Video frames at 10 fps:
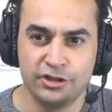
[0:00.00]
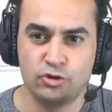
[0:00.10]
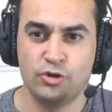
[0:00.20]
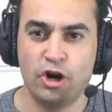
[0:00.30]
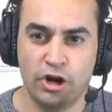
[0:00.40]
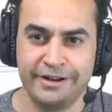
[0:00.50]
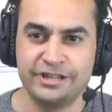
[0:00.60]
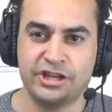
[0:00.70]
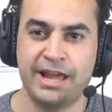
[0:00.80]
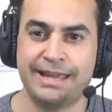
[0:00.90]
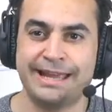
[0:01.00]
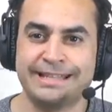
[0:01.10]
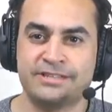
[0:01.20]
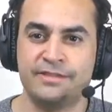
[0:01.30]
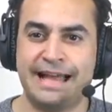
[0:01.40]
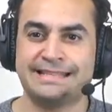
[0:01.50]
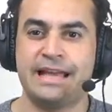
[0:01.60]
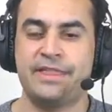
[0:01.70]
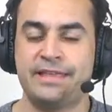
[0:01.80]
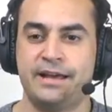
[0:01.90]
to an orange cake, and so that's
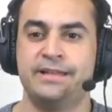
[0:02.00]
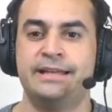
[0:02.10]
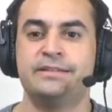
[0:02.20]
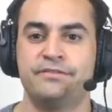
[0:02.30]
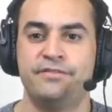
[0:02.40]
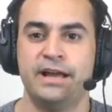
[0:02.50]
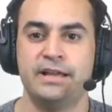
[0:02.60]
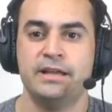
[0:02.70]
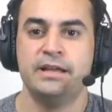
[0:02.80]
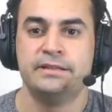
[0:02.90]
how they identify it.